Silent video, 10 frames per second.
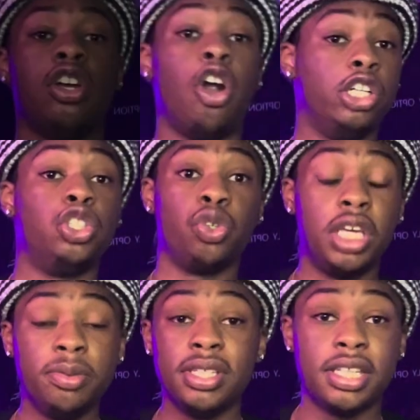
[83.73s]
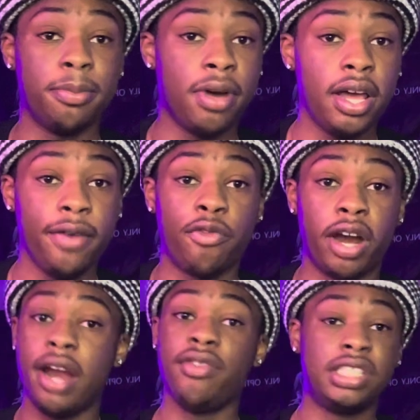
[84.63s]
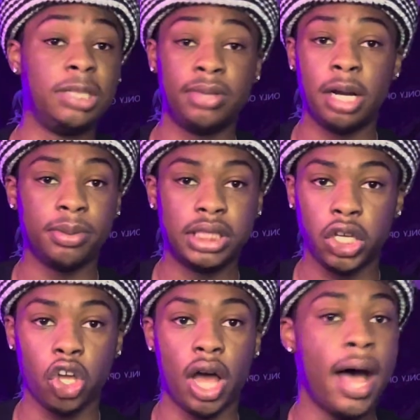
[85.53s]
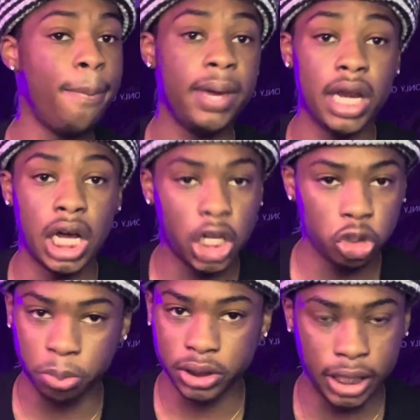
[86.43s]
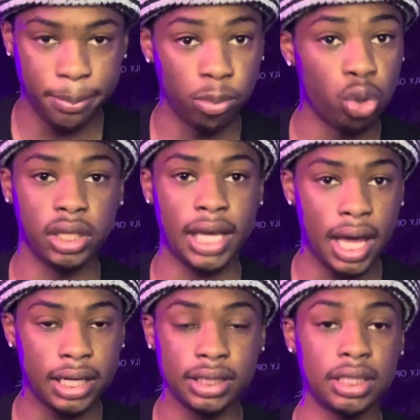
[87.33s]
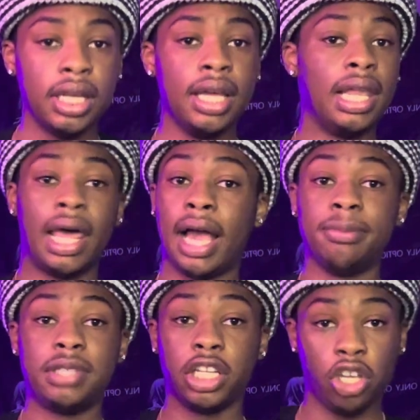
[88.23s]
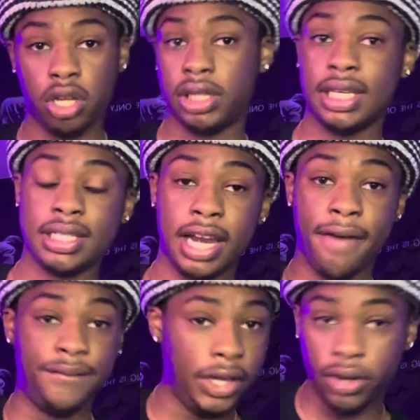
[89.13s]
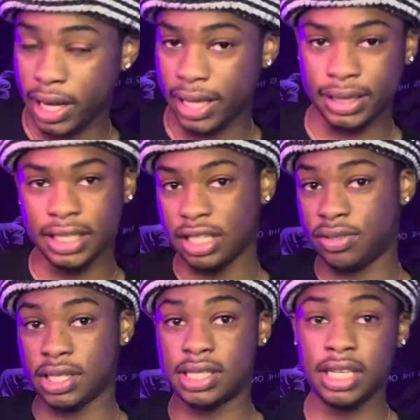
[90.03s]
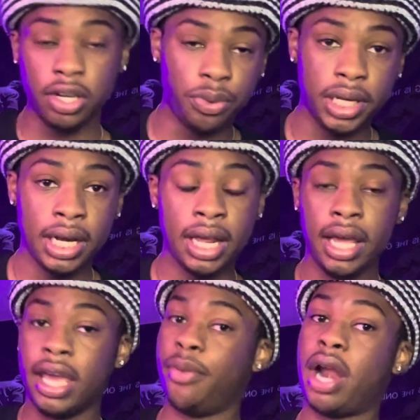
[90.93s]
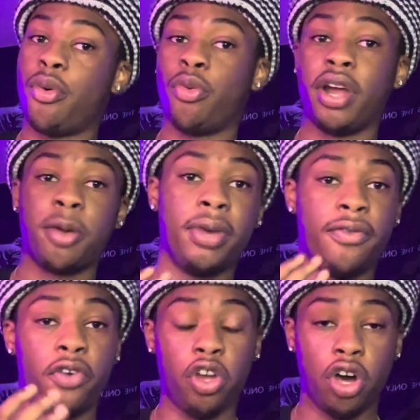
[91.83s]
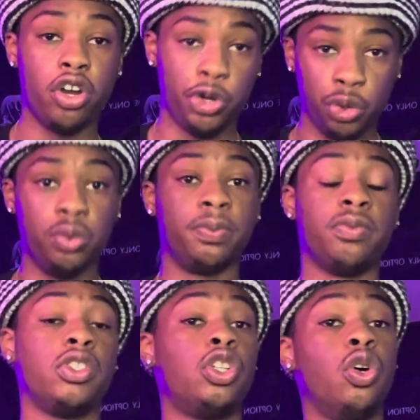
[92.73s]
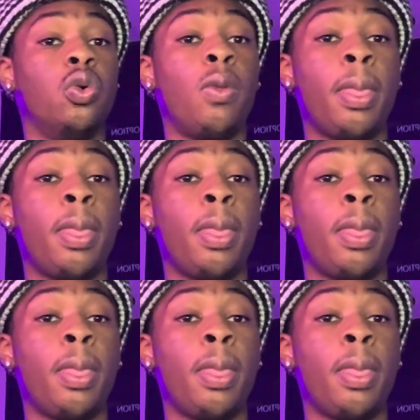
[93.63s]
all right, so keep this in mind for every tip that I'm gonna tell y'all. I'm being 100% brutally honest. Like I'm telling y'all things that I failed at and things I've succeeded with and what I would recommend for y'all to do. So